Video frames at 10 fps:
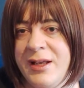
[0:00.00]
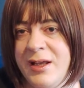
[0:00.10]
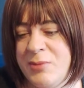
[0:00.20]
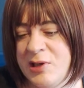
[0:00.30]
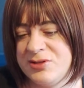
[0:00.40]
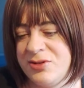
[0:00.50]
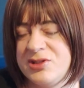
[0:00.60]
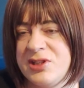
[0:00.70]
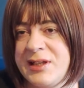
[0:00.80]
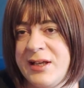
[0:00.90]
But as long as
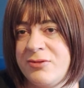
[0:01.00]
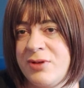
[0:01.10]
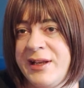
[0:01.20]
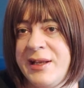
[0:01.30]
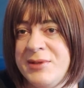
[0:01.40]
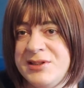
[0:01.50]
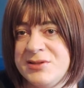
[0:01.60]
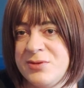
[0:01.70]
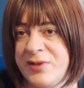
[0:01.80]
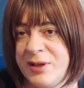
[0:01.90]
I get great images
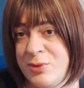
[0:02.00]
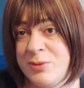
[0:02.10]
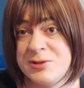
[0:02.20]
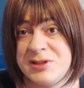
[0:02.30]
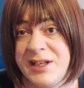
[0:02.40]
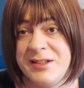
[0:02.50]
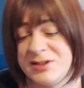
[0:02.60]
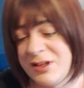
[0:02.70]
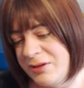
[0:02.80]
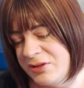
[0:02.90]
with it, we will see.
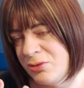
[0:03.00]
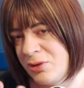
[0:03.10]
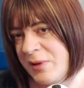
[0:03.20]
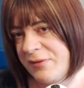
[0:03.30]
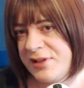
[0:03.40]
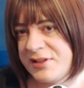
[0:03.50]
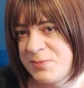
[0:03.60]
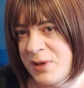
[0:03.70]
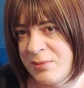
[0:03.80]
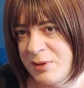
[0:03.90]
So it's all a bit of an
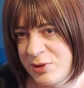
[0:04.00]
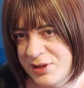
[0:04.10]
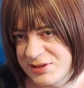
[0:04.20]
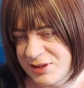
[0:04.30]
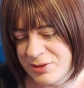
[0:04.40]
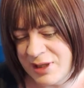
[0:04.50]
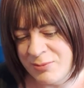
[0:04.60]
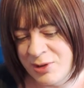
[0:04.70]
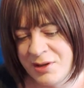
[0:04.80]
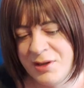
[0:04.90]
experiment with this little
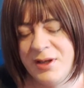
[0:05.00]
camera.